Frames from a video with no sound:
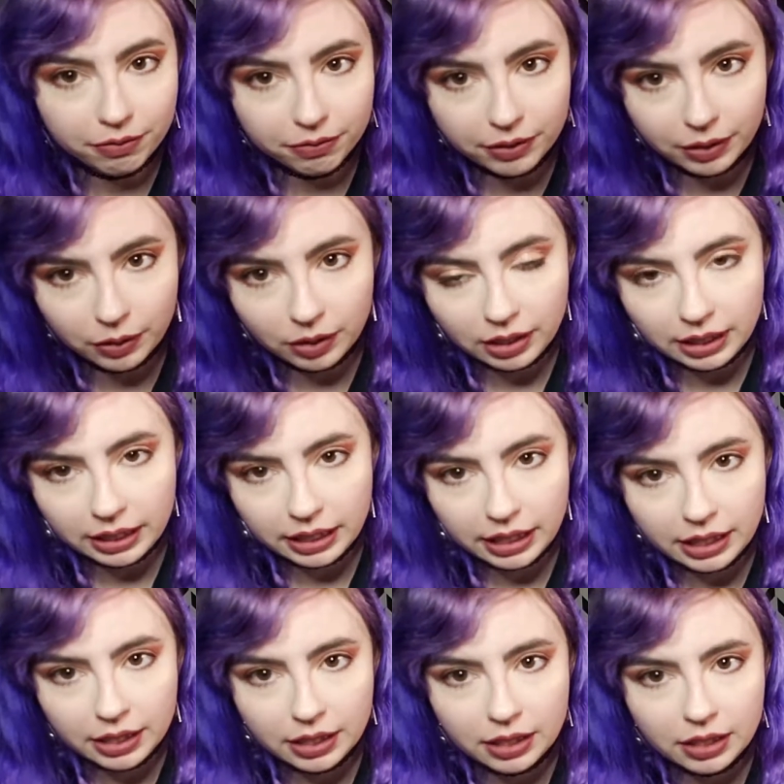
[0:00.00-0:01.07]

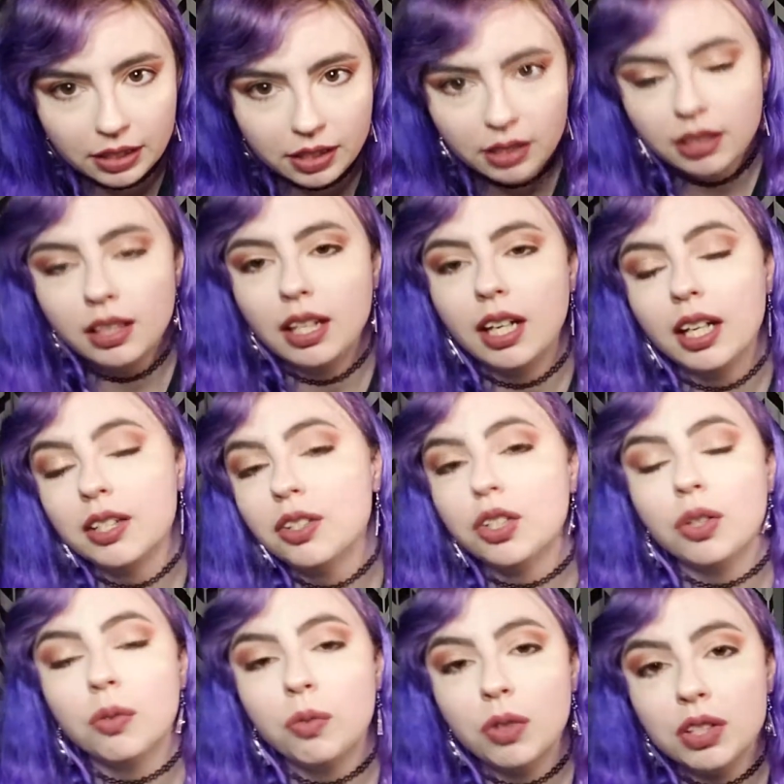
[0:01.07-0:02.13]
exfoliator. I
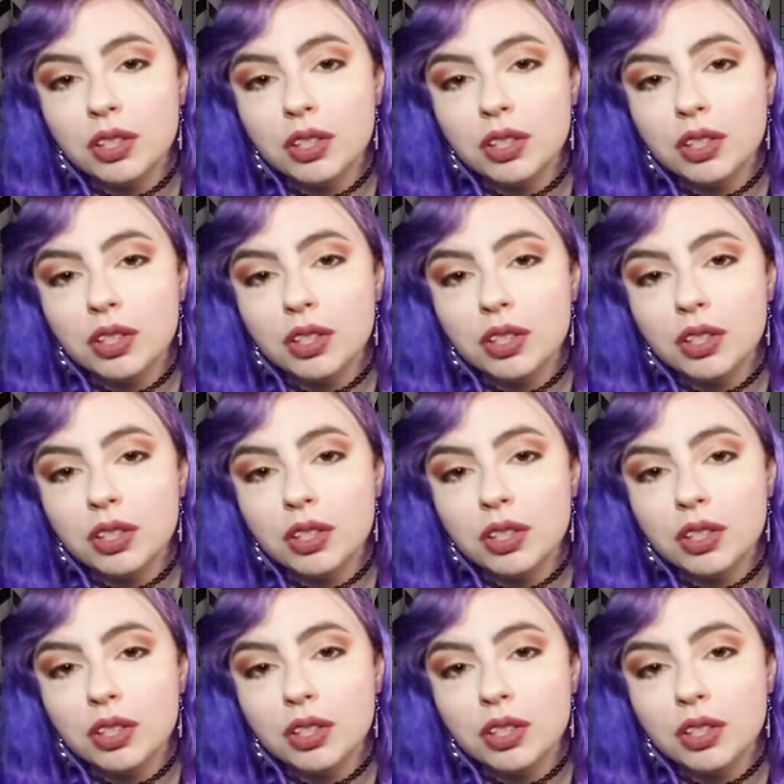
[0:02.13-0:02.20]
don't want